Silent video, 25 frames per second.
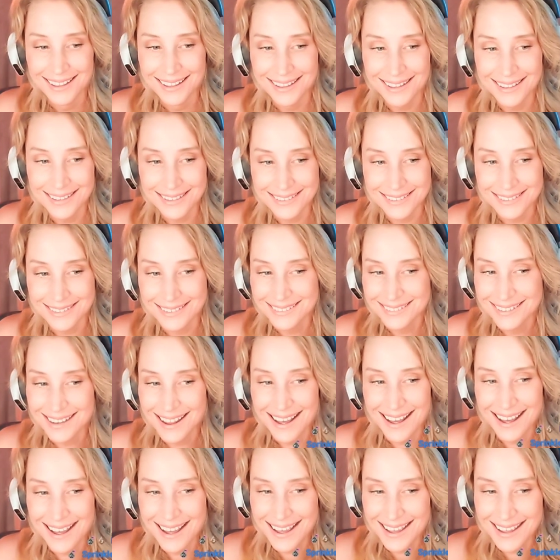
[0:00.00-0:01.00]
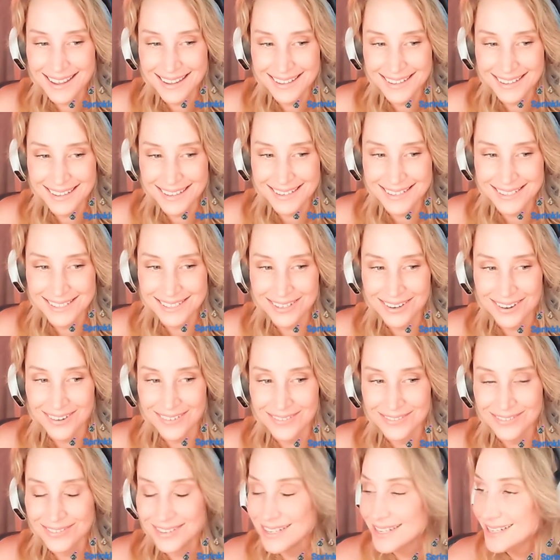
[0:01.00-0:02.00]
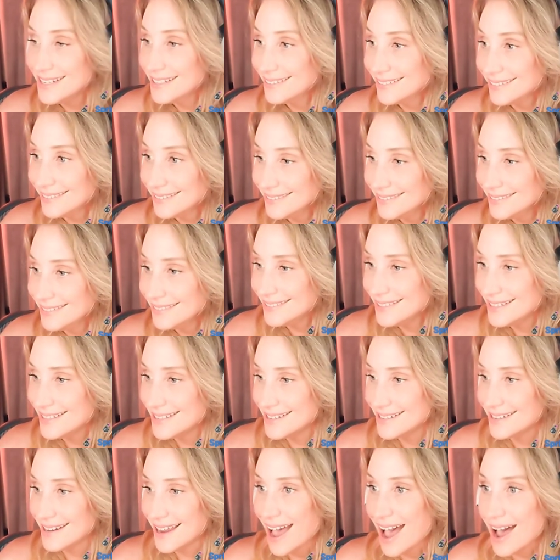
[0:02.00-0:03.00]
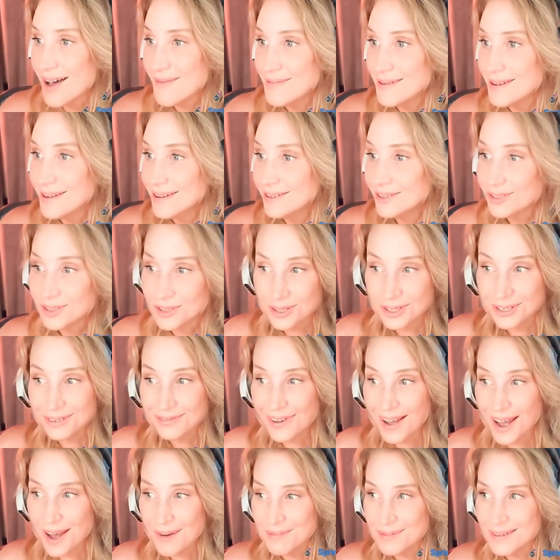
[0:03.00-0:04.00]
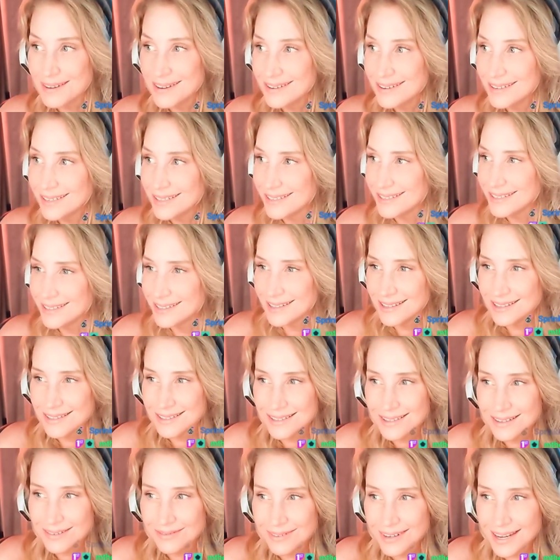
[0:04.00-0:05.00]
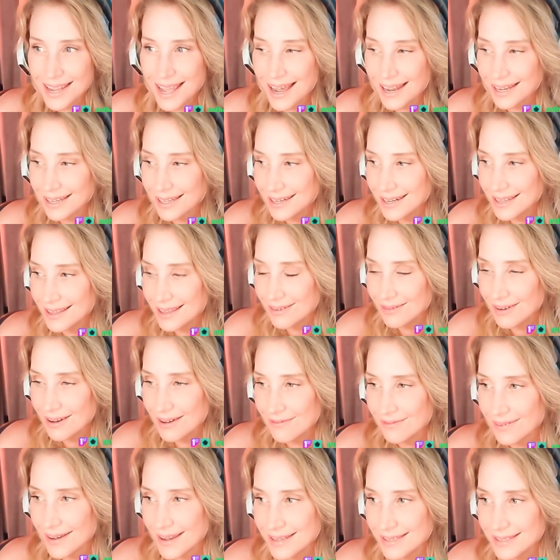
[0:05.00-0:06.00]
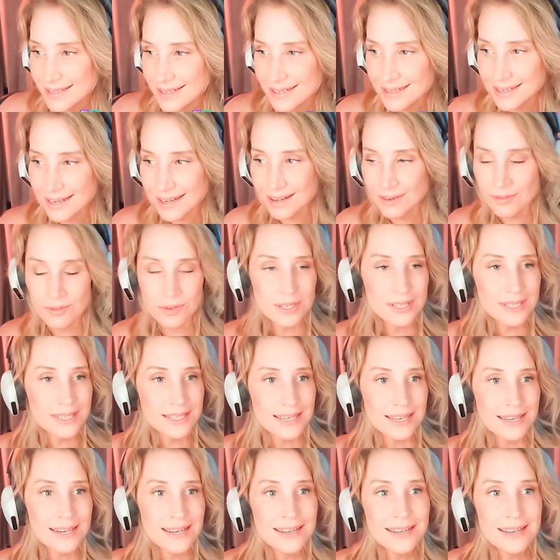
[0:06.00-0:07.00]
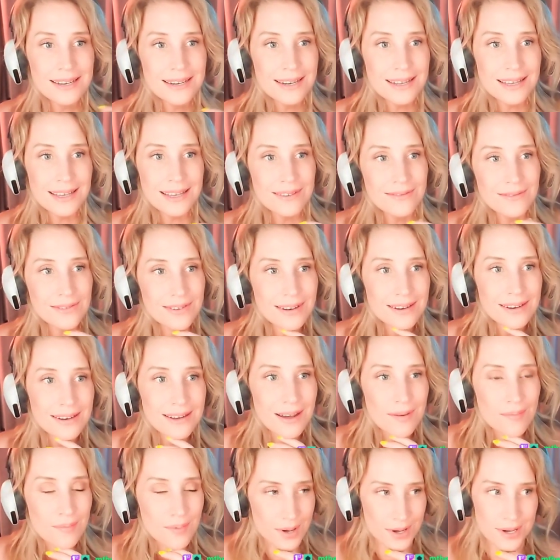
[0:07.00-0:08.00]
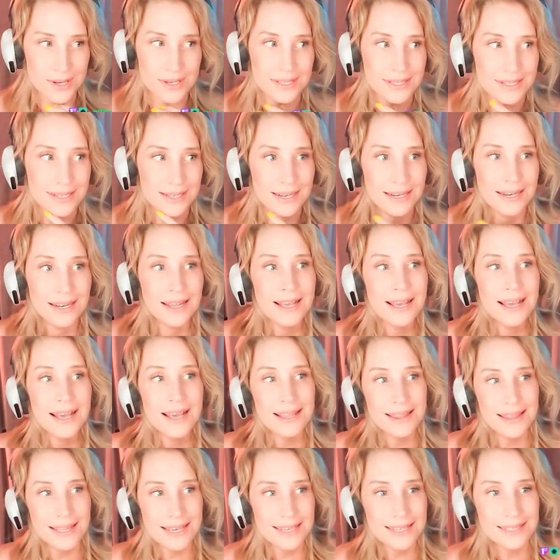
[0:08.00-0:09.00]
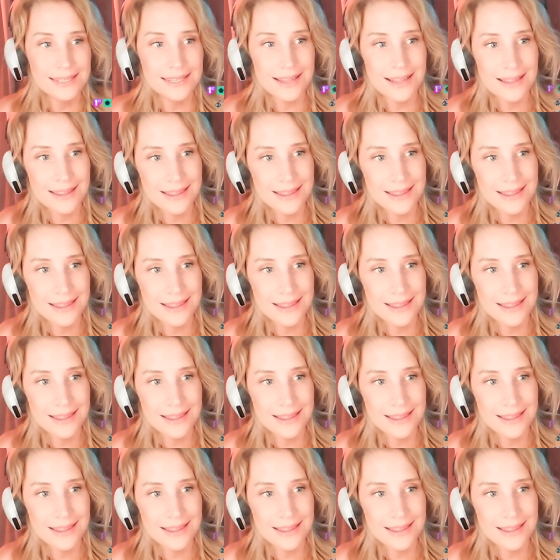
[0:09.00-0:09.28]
Is a lie, is not real, didn't happen, could have happened. Is this the reality that we're facing now? Was Gideon even a person? These are the